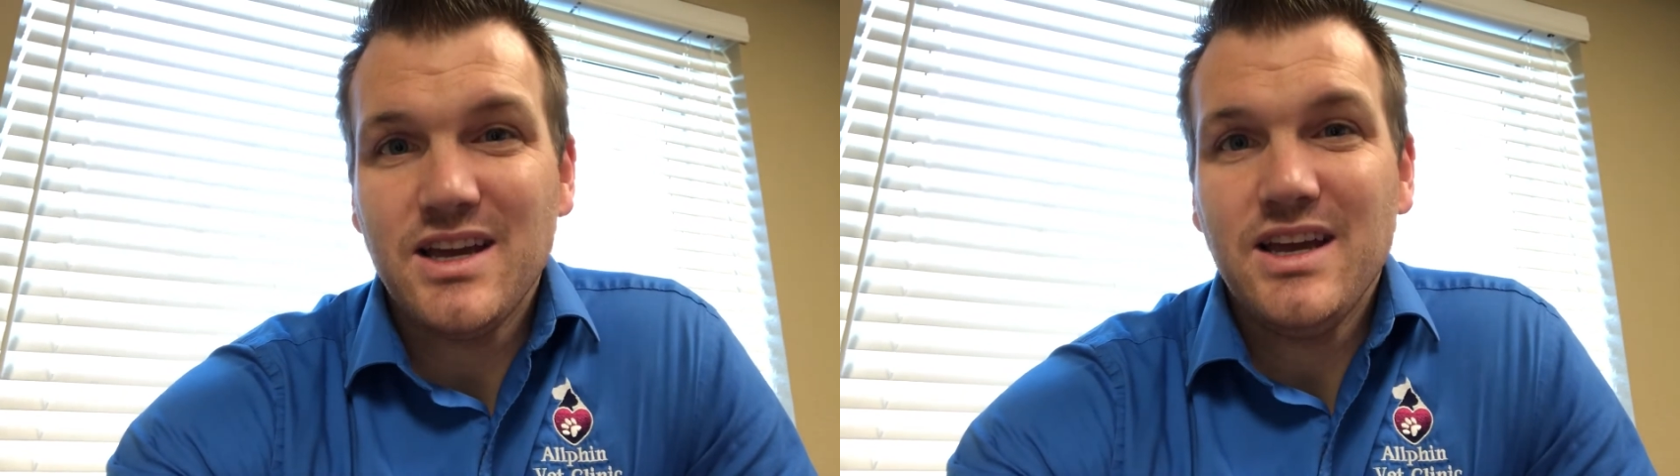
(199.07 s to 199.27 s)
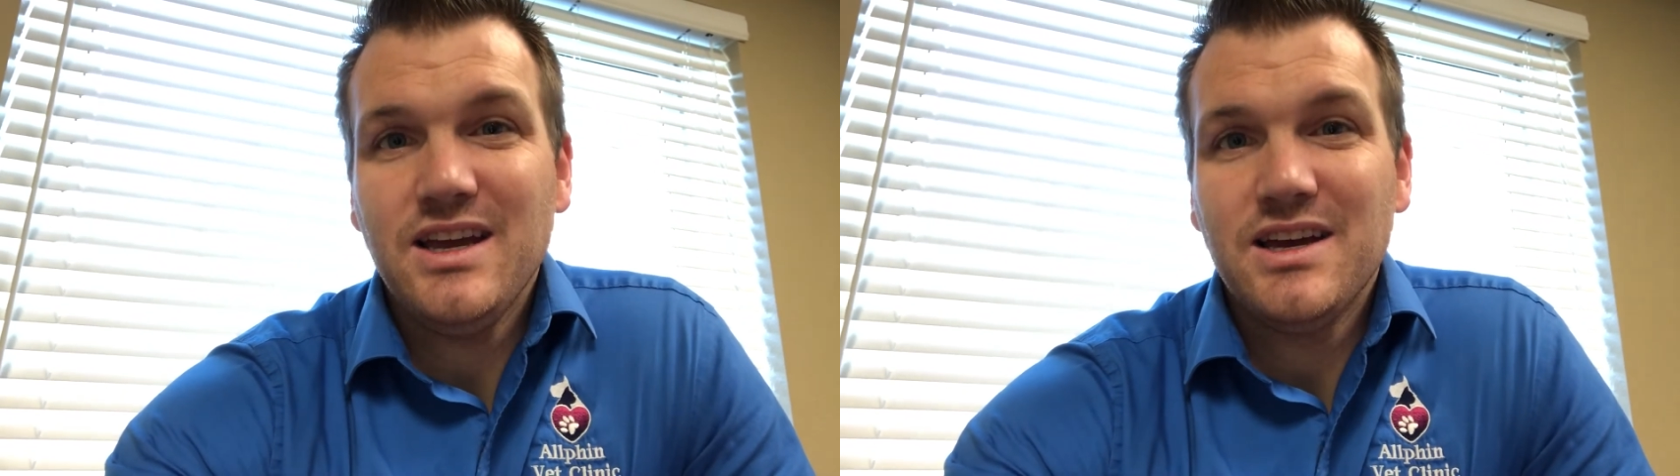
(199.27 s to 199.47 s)

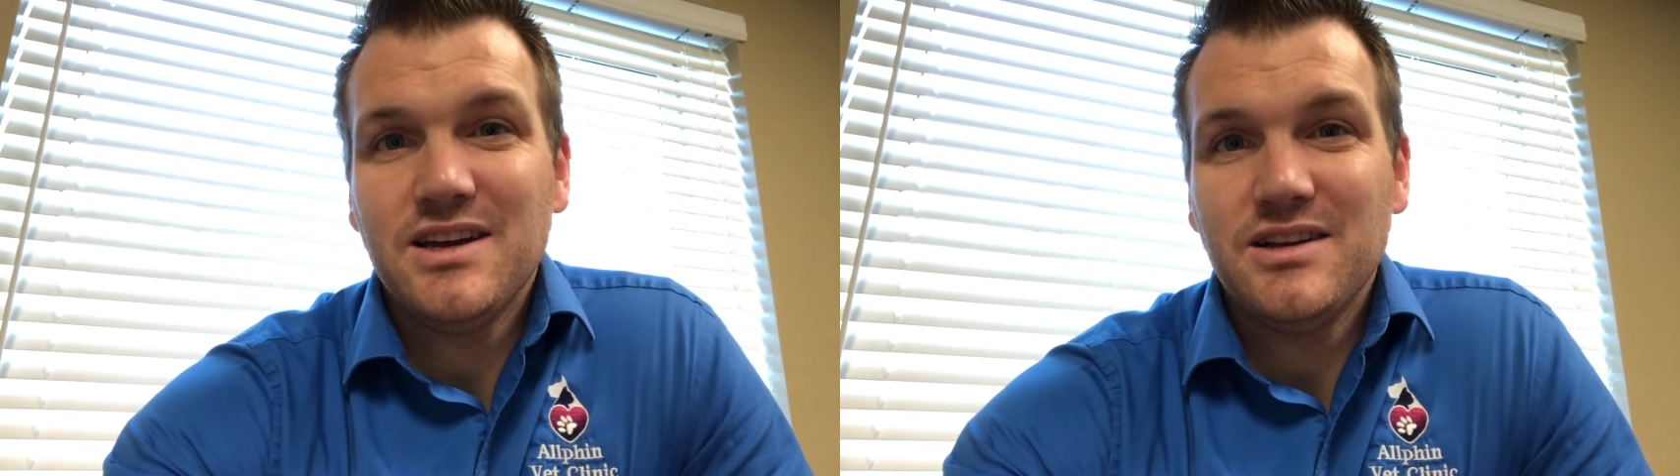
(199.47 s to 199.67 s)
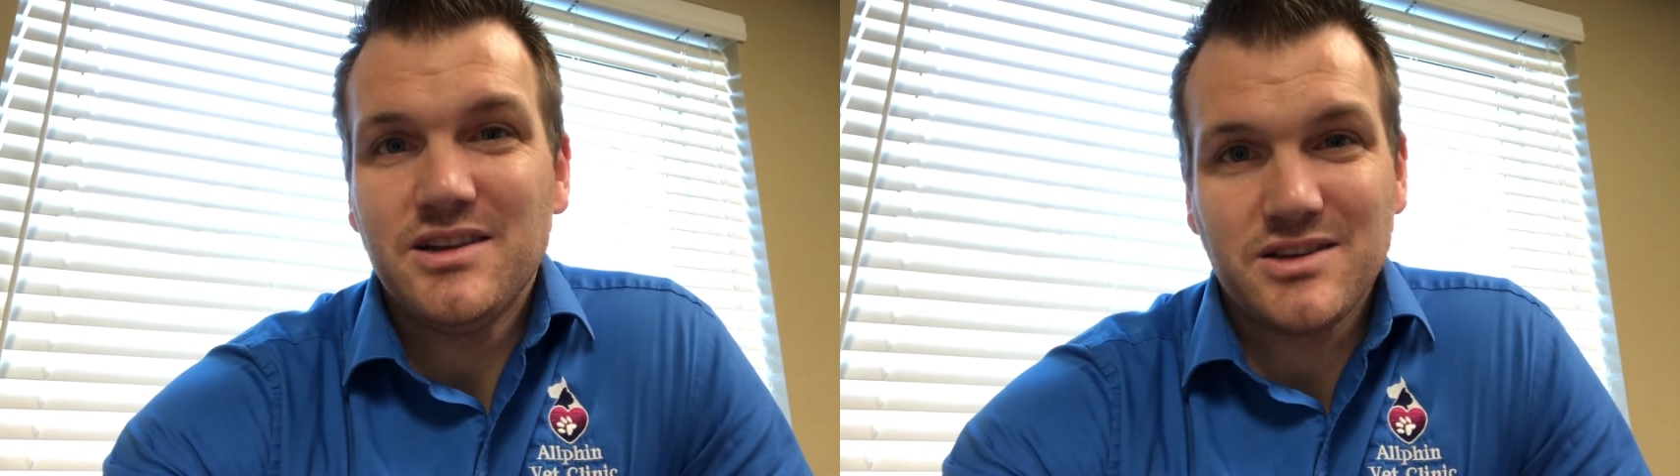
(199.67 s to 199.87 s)

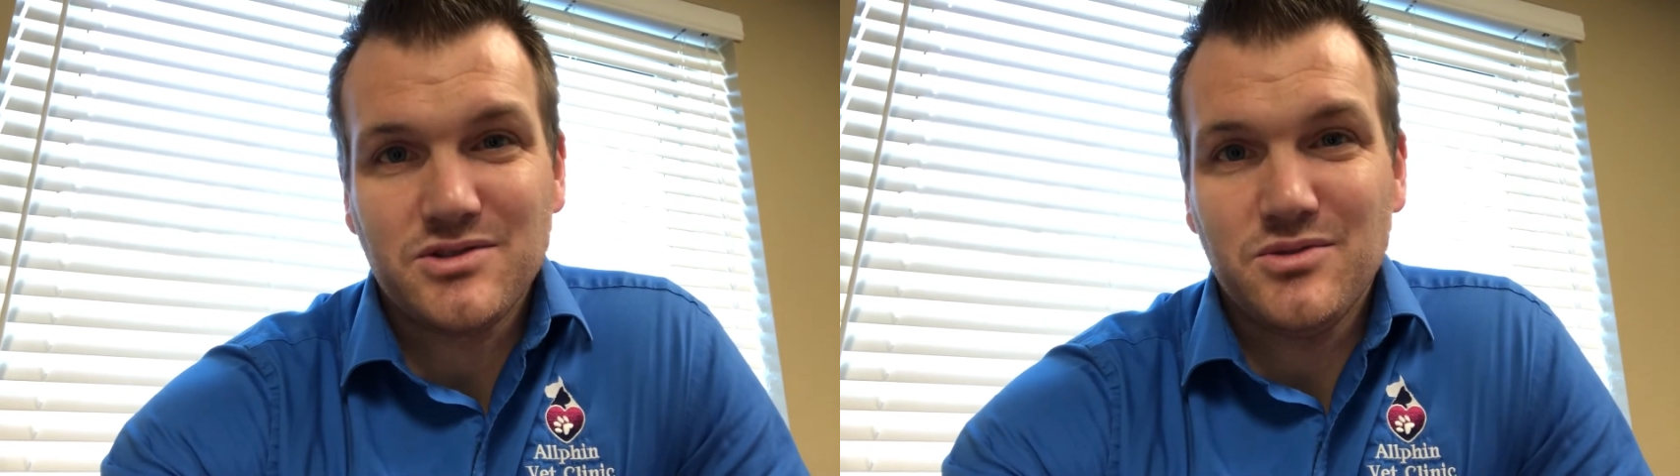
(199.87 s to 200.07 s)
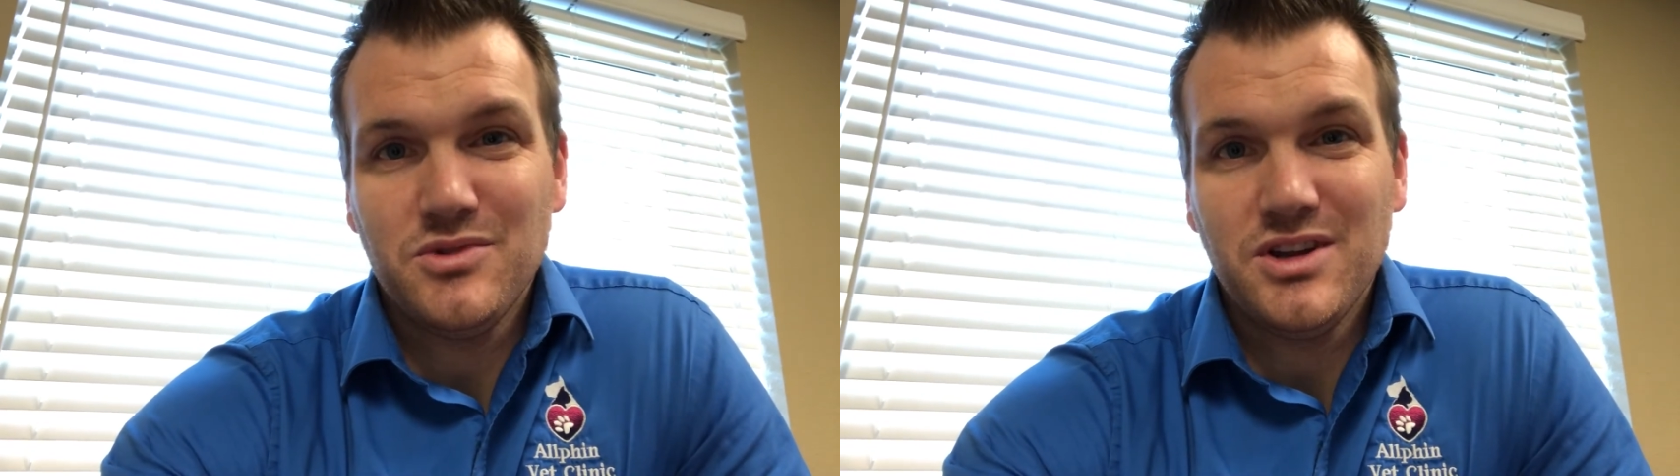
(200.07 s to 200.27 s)
and
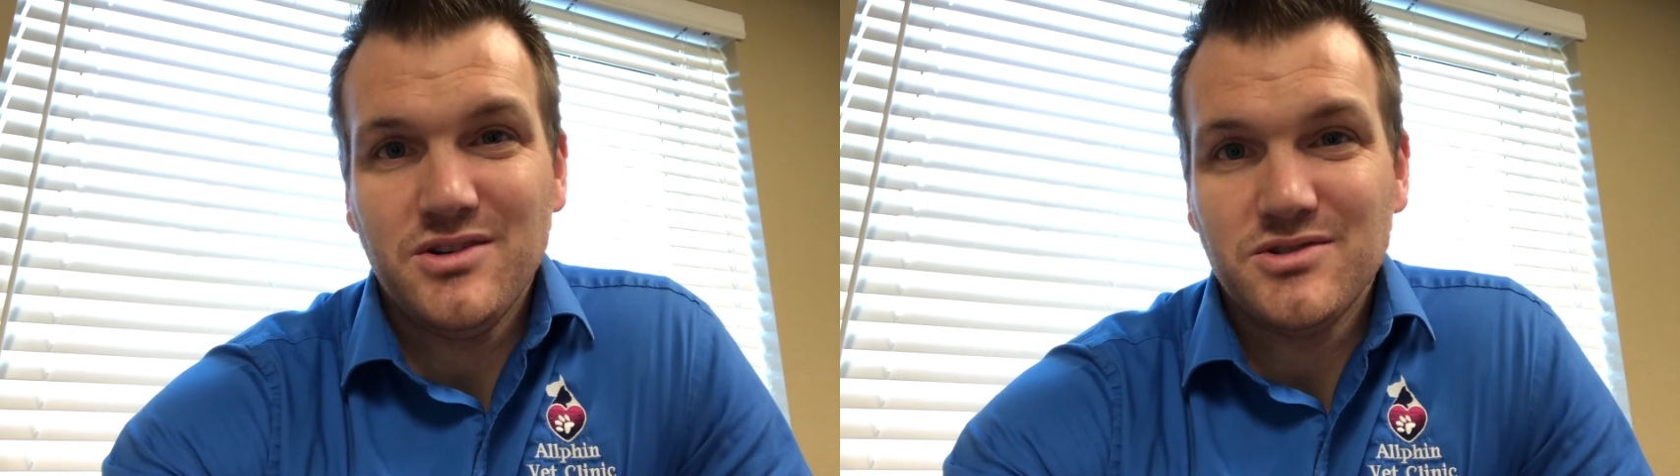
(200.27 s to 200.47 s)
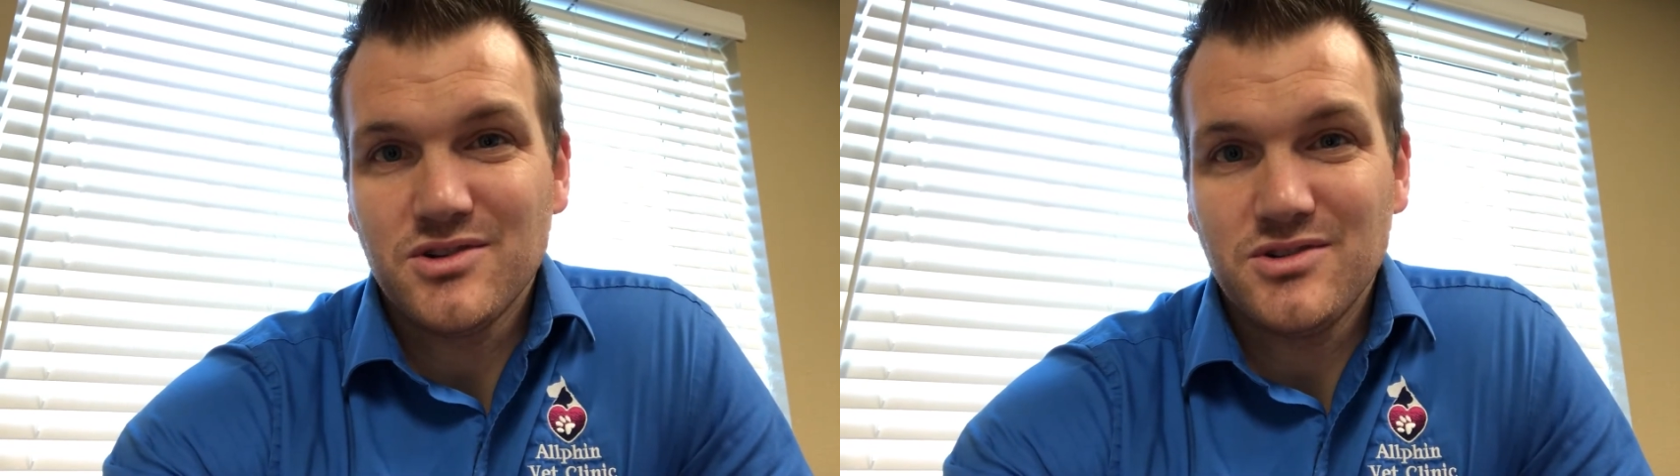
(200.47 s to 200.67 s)

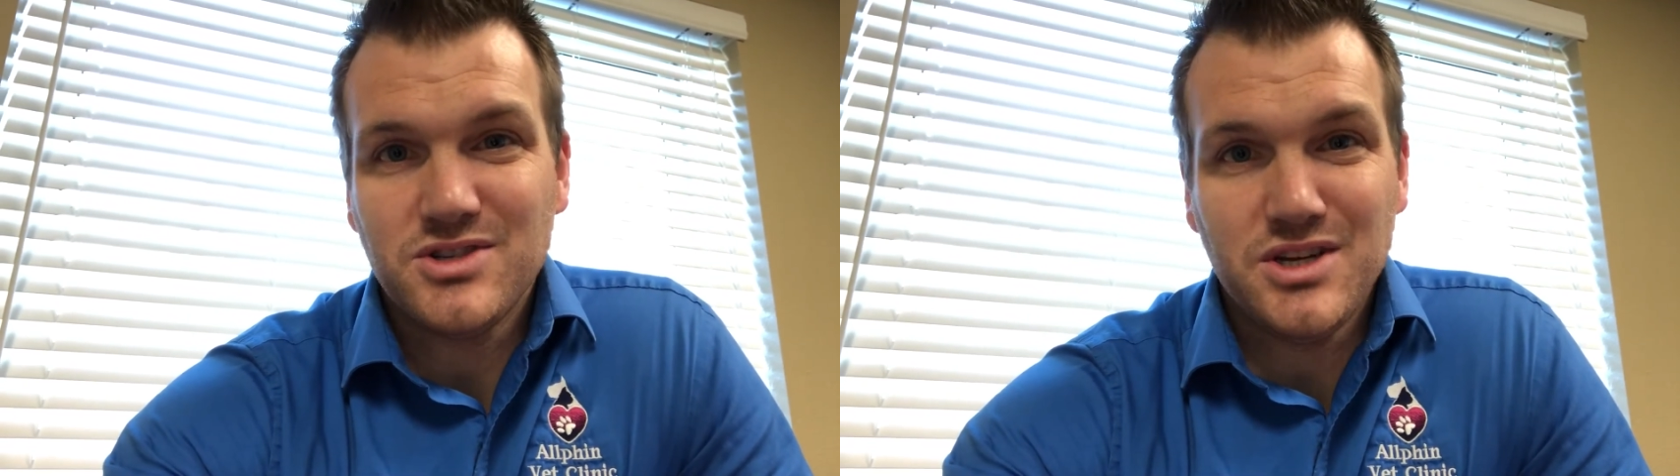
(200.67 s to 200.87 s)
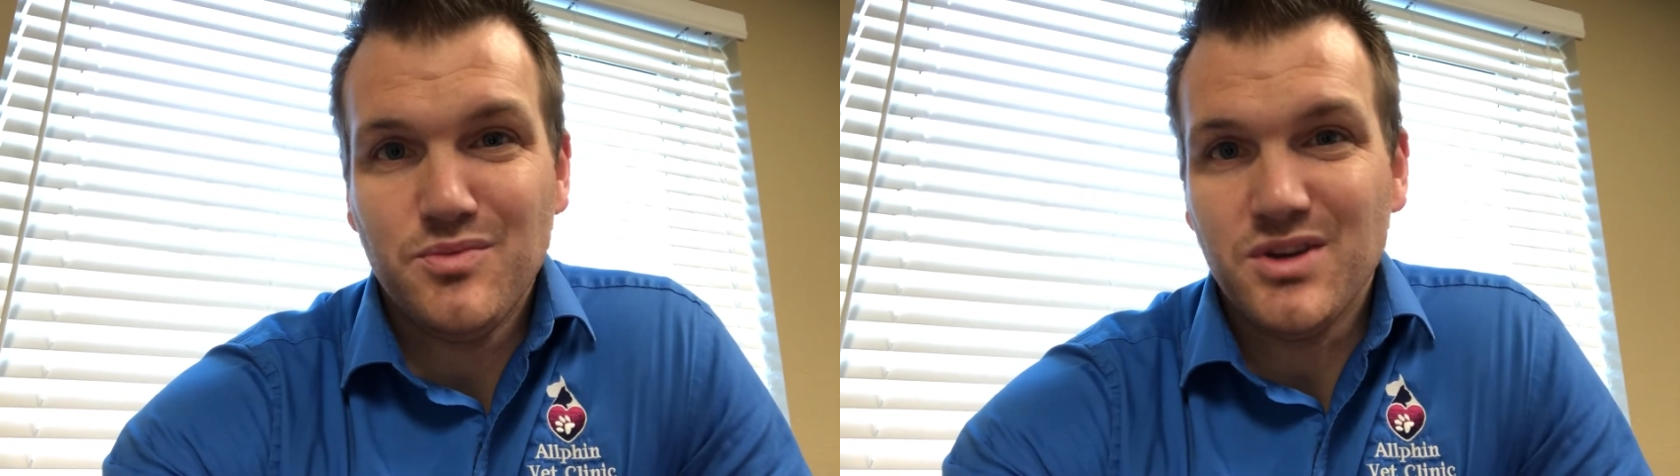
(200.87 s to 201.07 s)
exterminators aren't
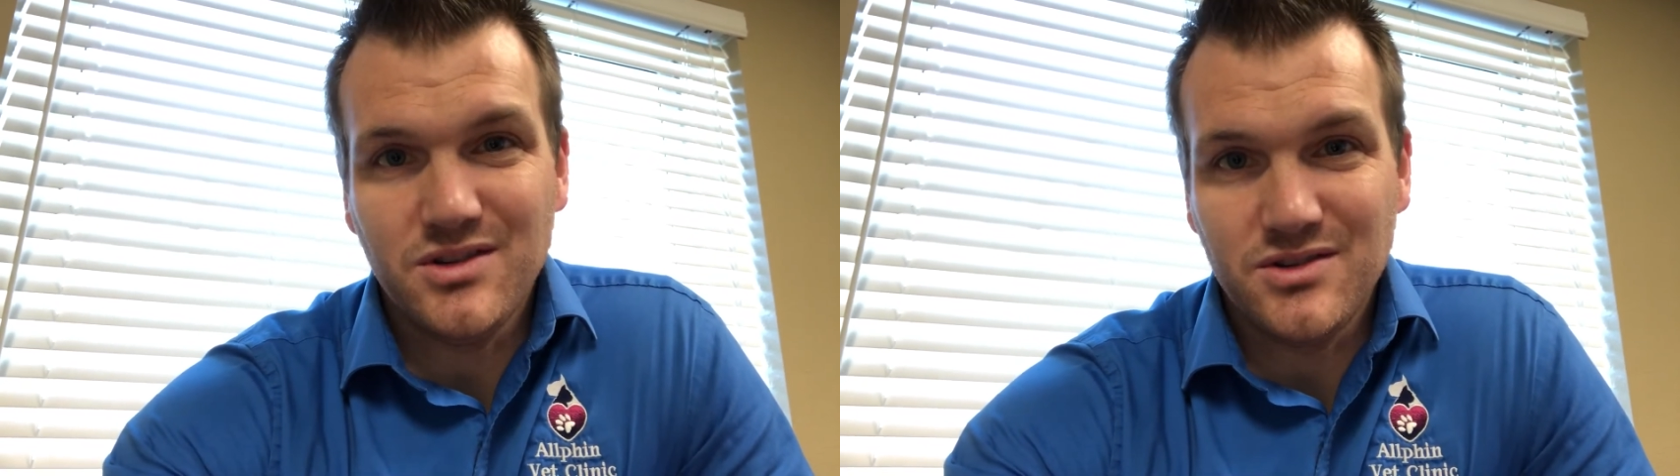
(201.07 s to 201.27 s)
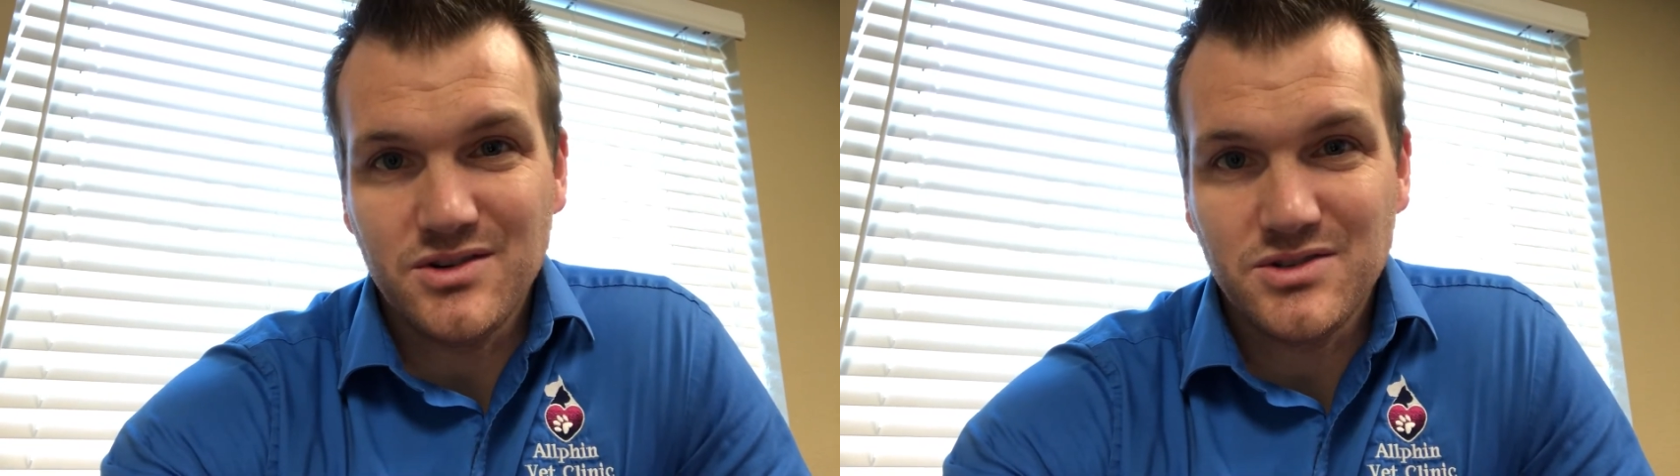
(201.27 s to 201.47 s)
cheap either.